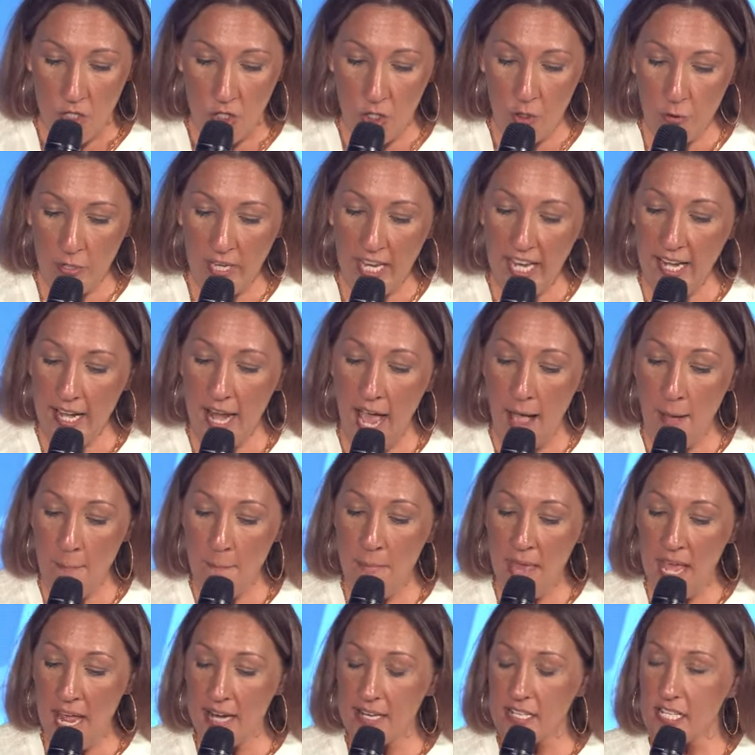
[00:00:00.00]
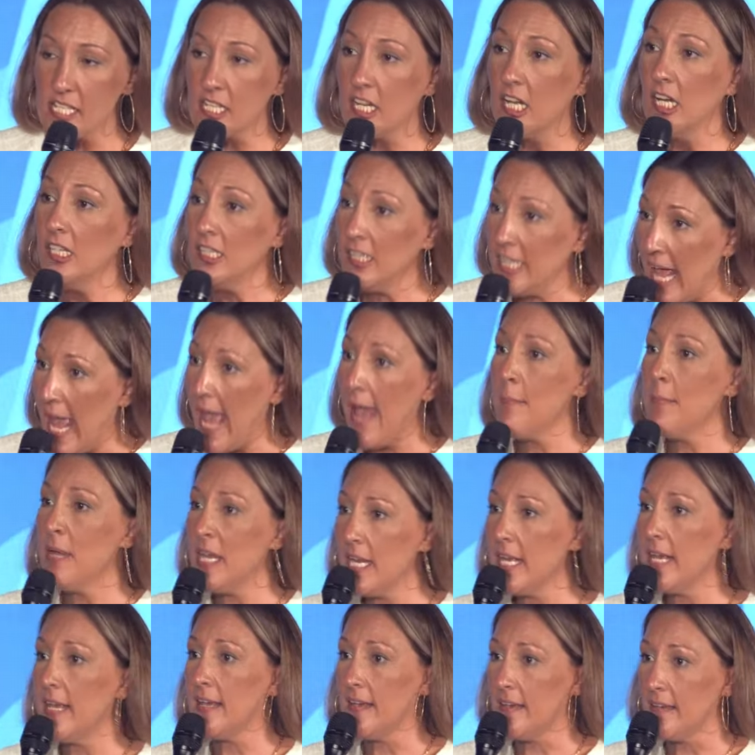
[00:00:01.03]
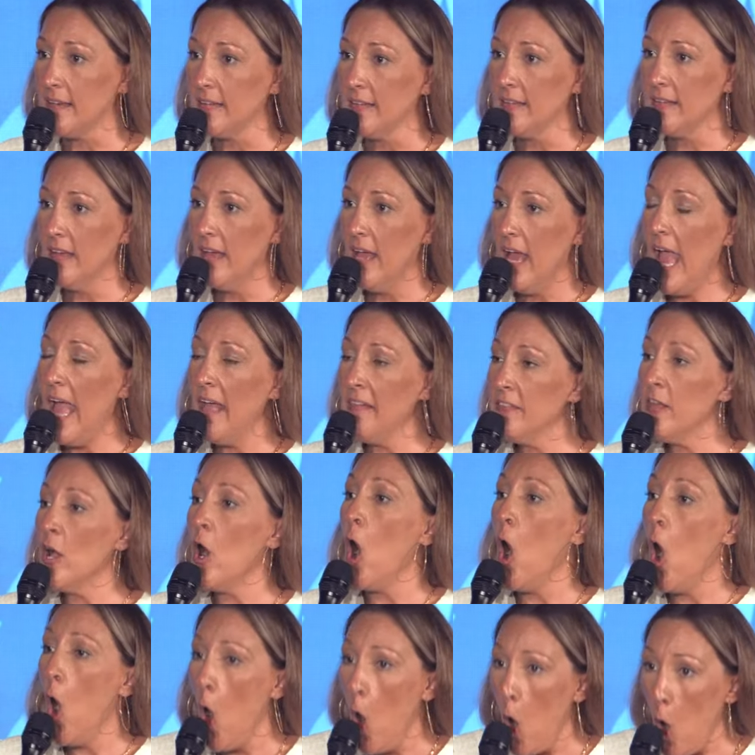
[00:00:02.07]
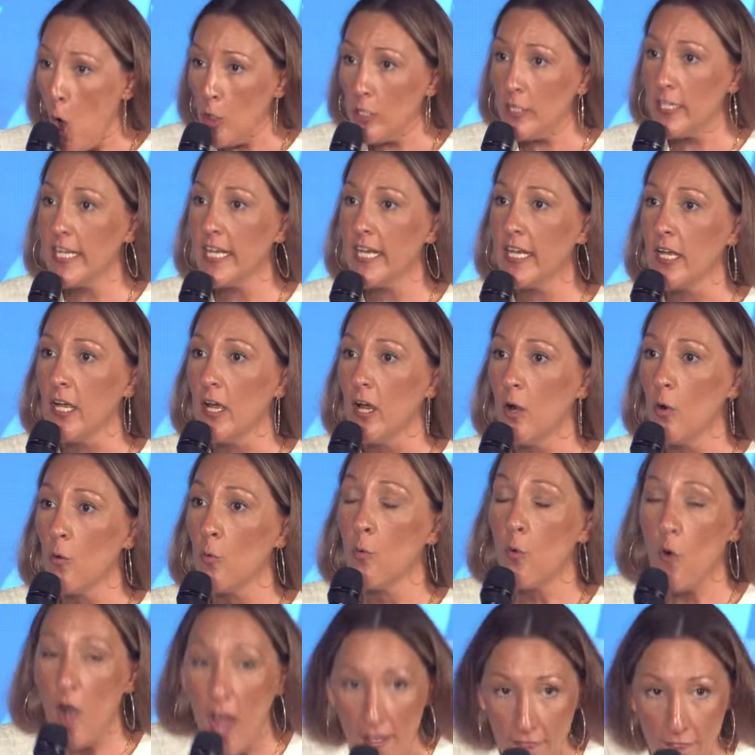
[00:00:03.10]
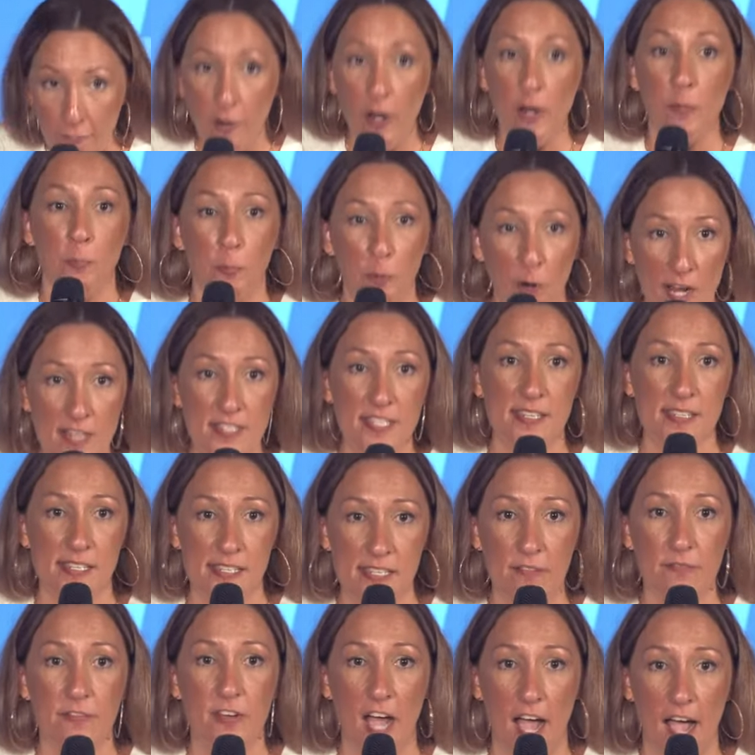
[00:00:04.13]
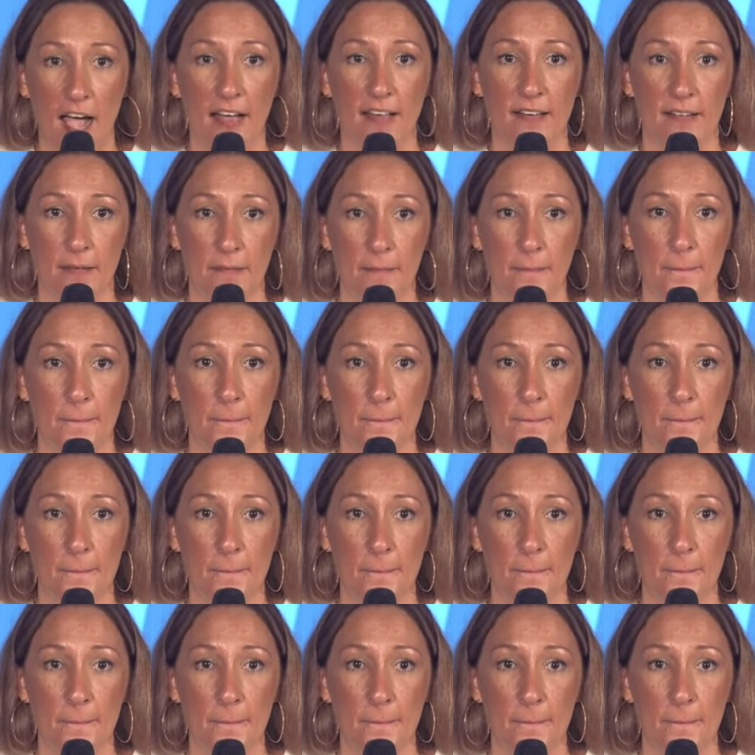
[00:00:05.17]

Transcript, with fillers: You cannot mix calamity and the holy, reverent presence of God.